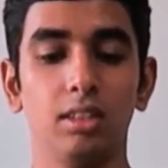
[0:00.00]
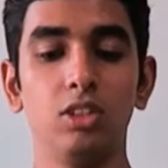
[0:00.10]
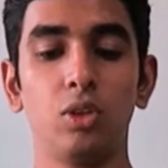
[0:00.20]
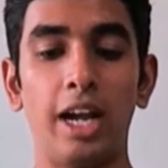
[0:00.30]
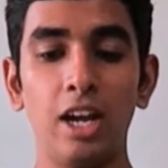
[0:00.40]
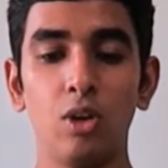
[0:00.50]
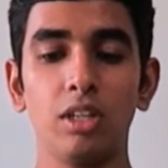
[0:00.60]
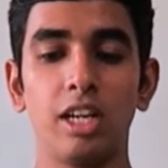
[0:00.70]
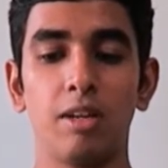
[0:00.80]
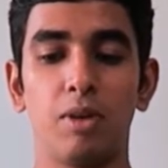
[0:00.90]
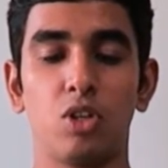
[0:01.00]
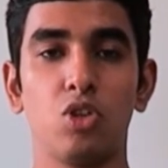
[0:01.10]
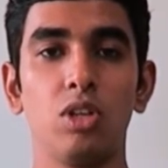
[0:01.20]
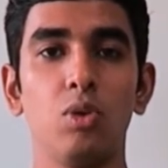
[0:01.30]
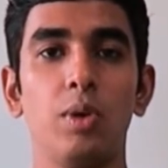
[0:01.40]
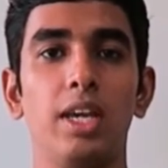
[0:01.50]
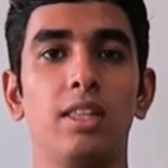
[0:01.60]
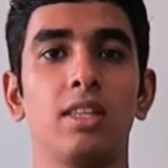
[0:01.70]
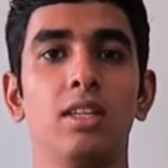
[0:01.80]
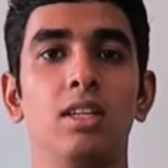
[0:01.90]
So I hold it at about shoulder
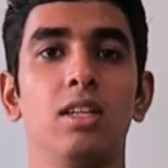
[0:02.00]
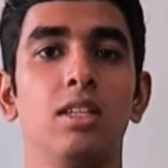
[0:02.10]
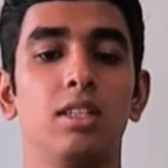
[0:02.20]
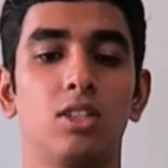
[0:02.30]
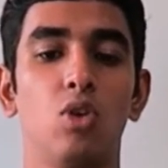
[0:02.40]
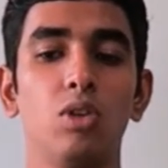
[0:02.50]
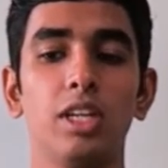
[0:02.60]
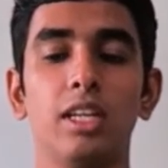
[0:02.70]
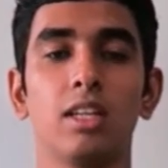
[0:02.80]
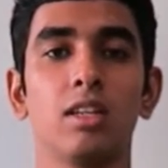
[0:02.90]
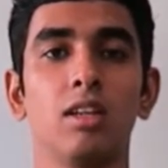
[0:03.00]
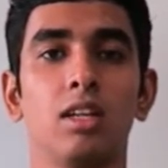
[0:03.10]
width. Just hold it.